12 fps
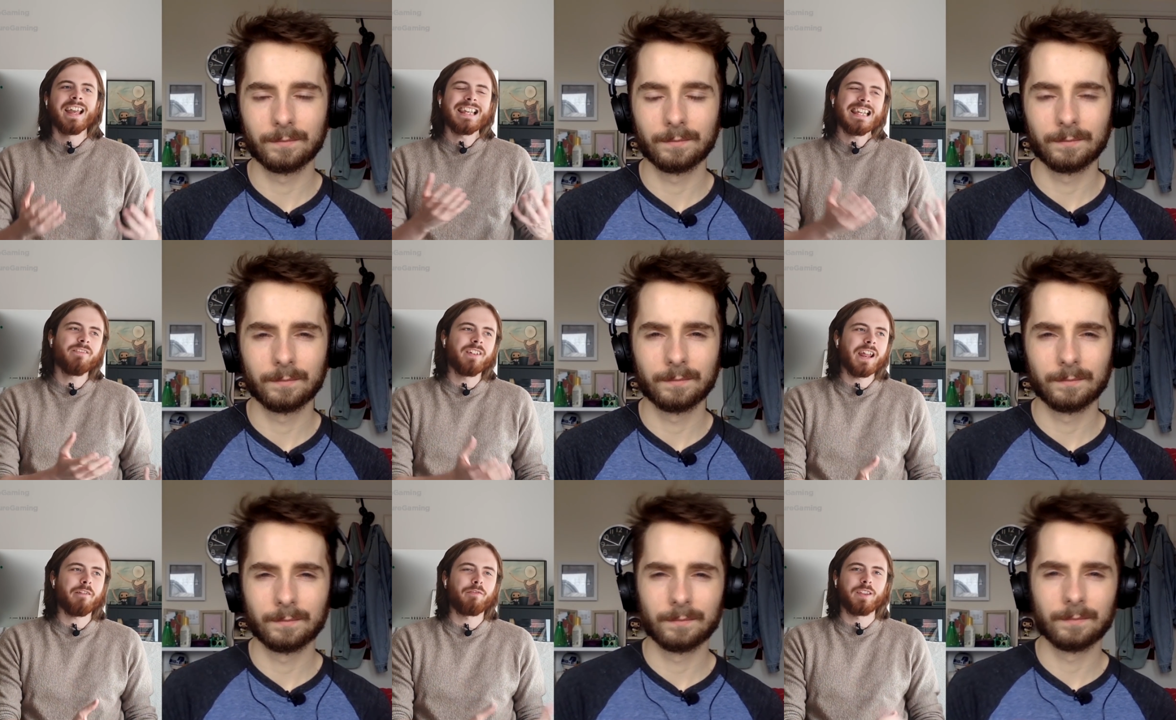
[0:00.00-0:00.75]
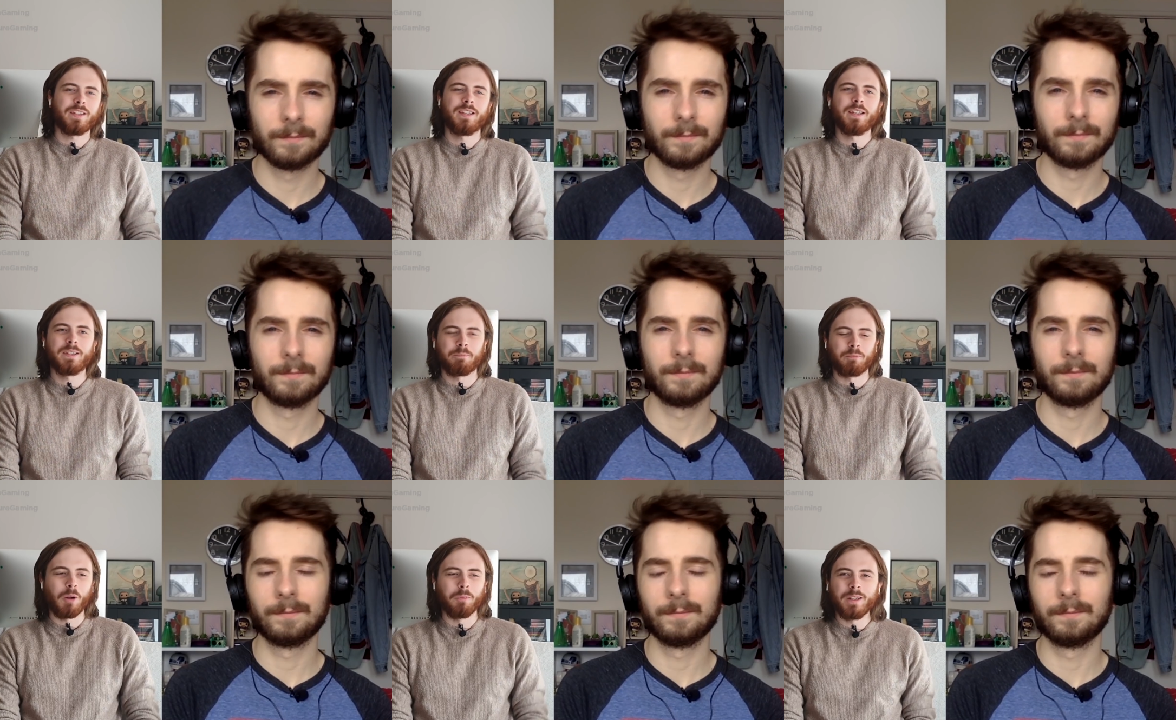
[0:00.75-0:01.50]
Speaker 1: even if this is
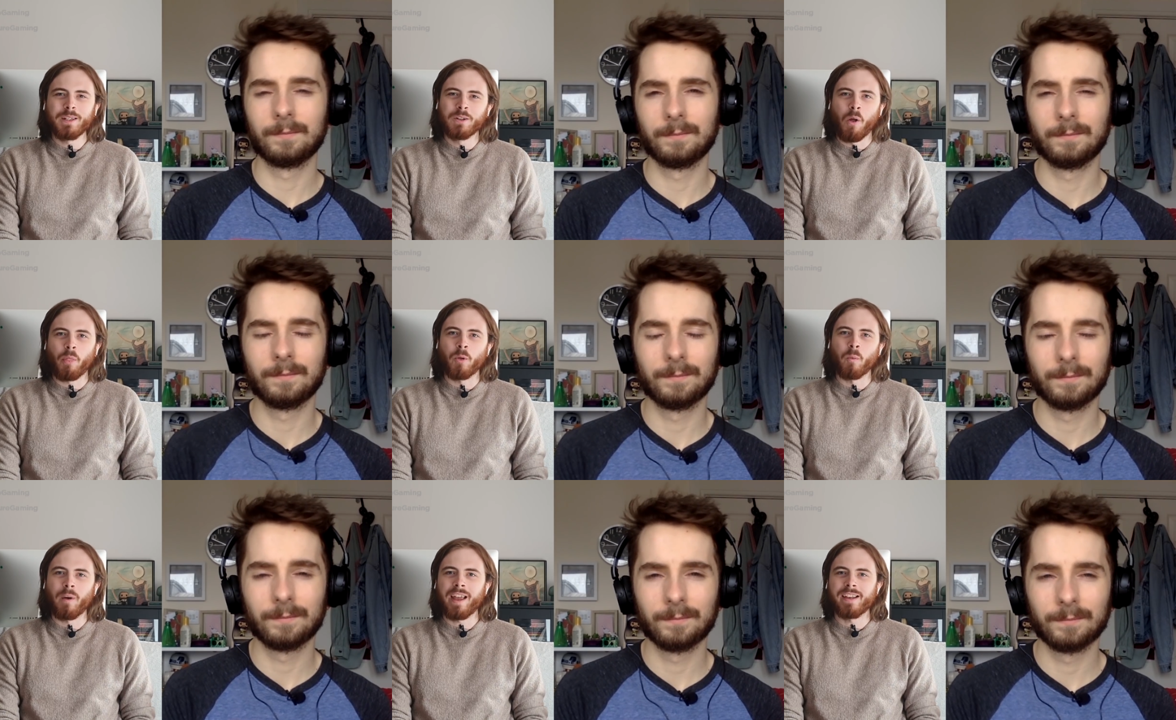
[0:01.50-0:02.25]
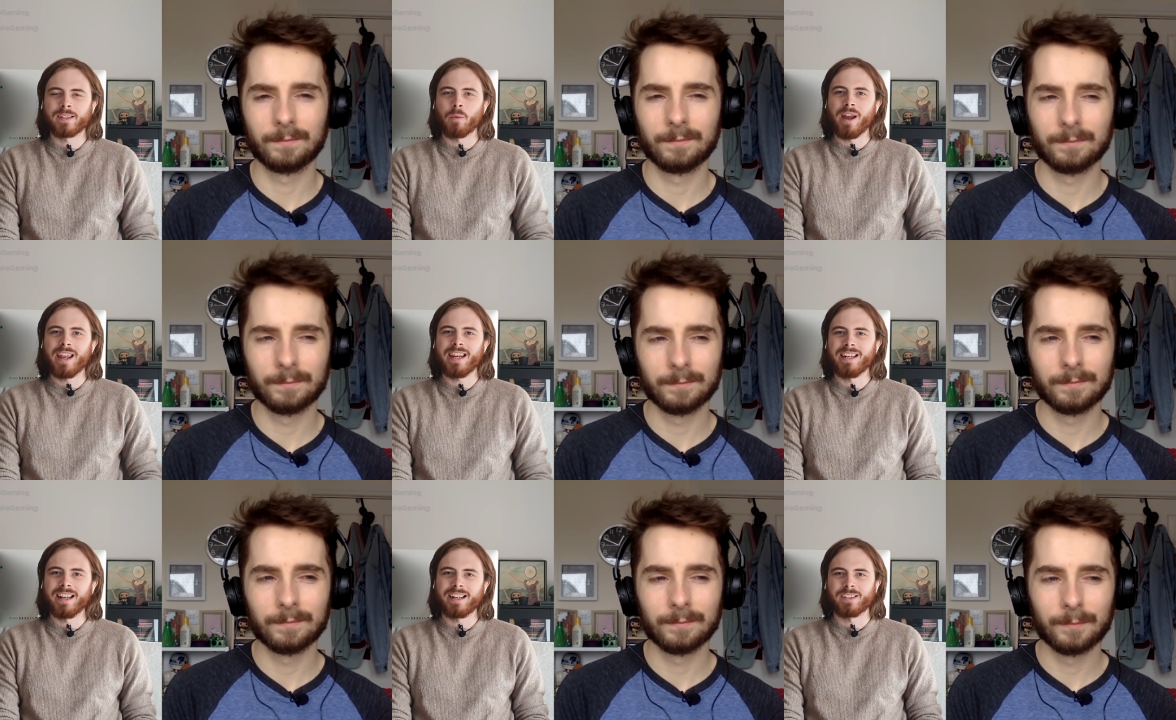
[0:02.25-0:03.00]
probably not the way Square
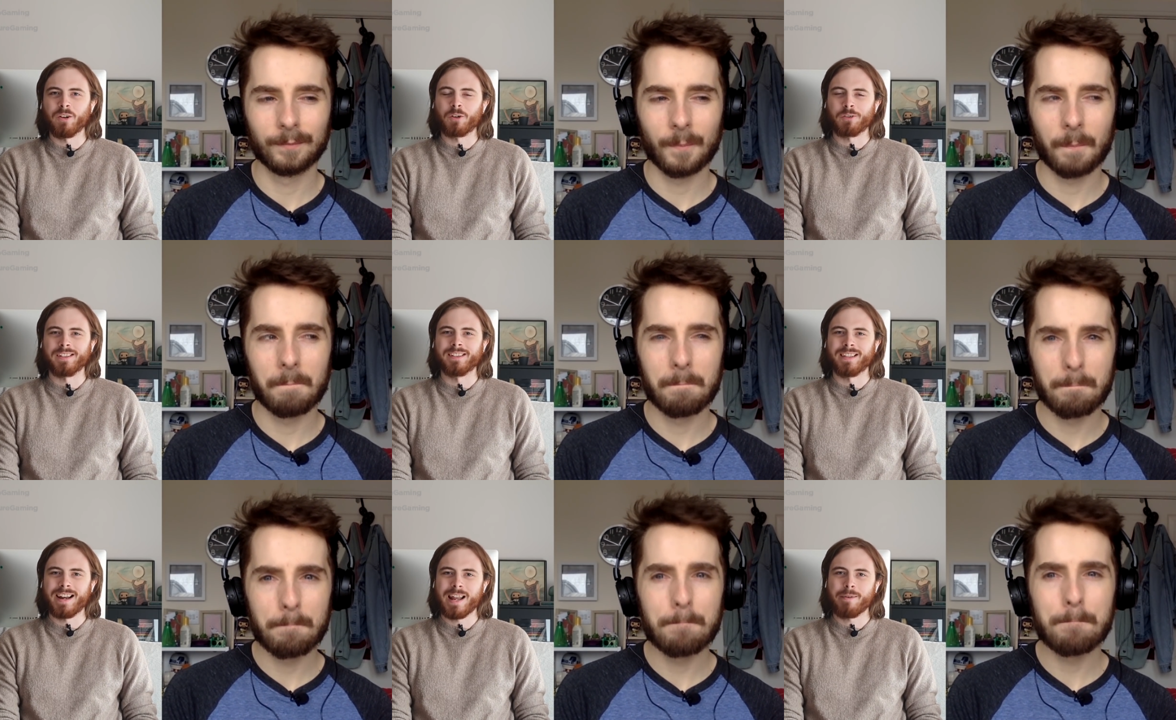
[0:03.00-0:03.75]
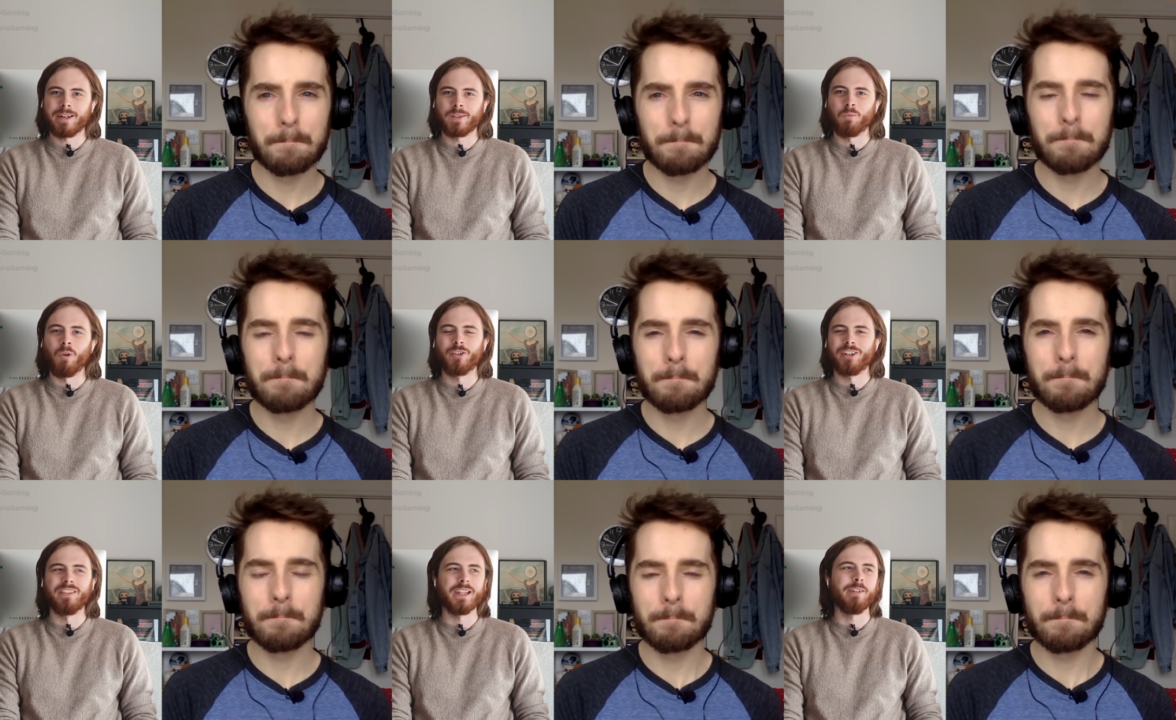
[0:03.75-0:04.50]
Enix or Crystal Dynamics
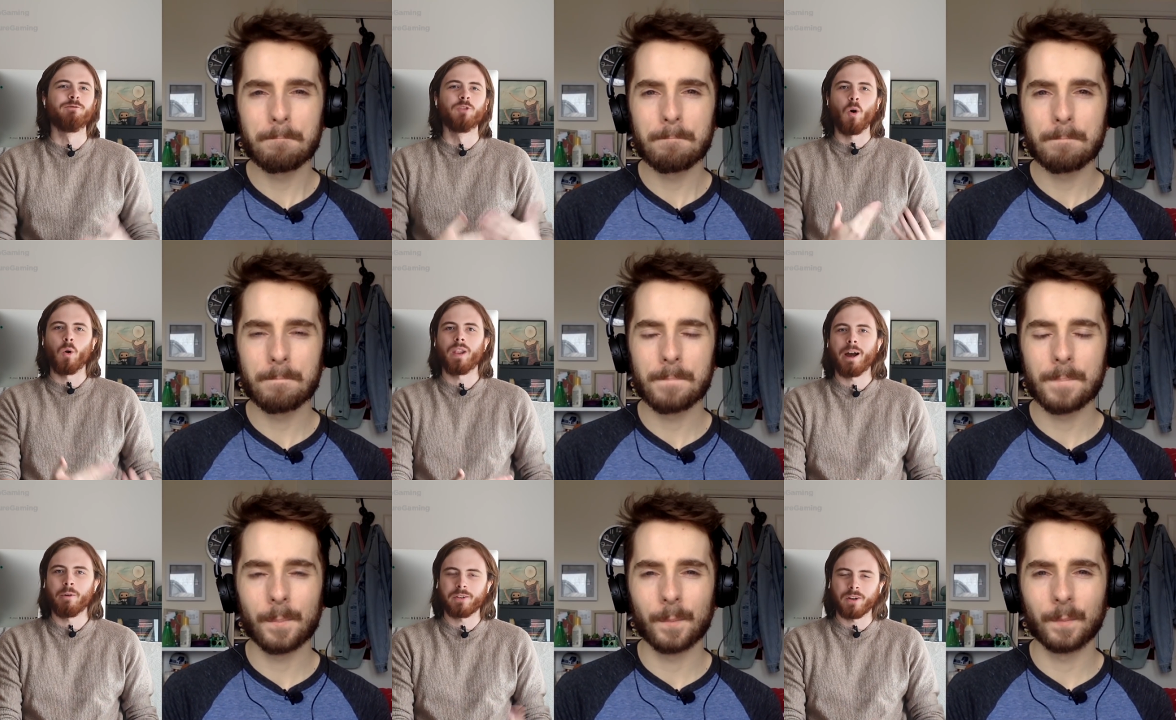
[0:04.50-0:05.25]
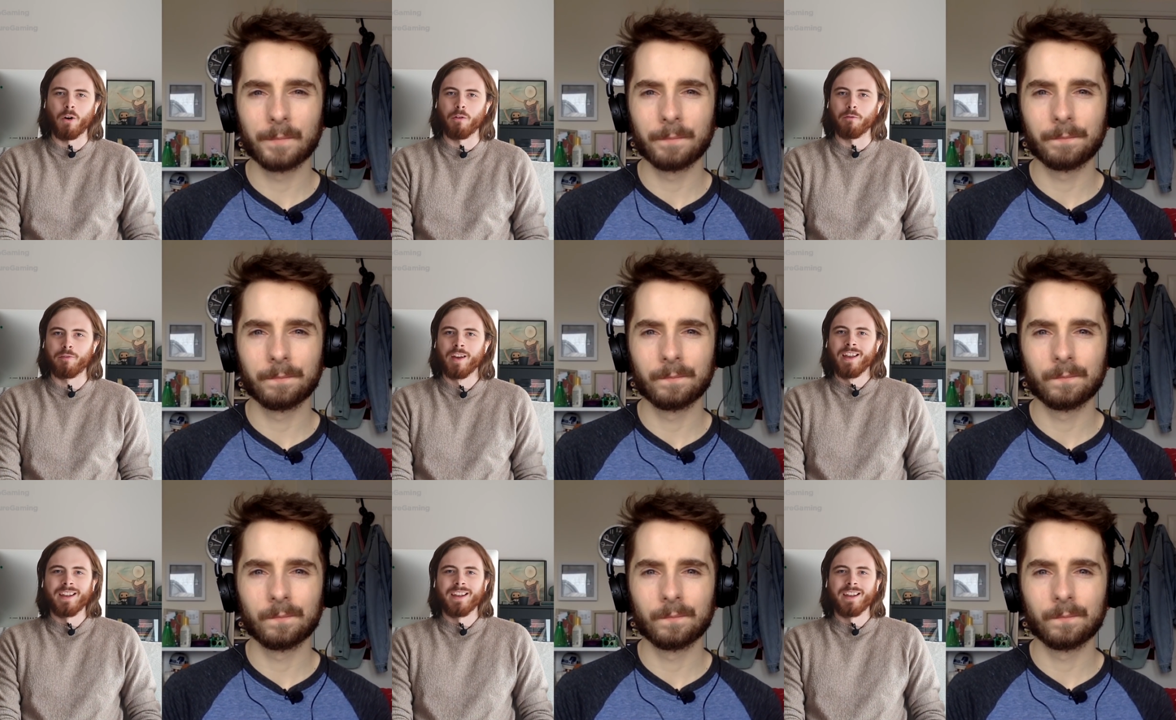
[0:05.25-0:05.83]
wanted the rollout of,